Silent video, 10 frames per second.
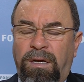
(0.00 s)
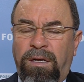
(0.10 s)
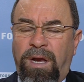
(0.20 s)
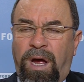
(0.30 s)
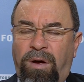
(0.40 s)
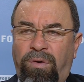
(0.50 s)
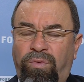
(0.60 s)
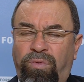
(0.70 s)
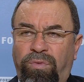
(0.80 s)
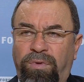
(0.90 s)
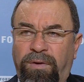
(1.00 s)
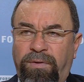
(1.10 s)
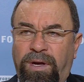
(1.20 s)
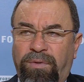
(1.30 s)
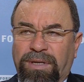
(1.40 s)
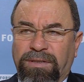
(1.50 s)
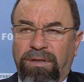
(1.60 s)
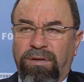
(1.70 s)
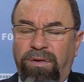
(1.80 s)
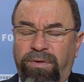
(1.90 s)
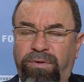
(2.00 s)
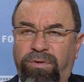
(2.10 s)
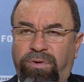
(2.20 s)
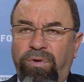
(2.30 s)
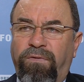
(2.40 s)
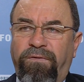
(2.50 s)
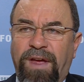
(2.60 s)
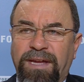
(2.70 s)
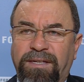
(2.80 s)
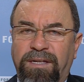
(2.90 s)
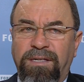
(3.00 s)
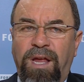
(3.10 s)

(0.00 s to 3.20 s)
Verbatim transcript: Now there was two phases.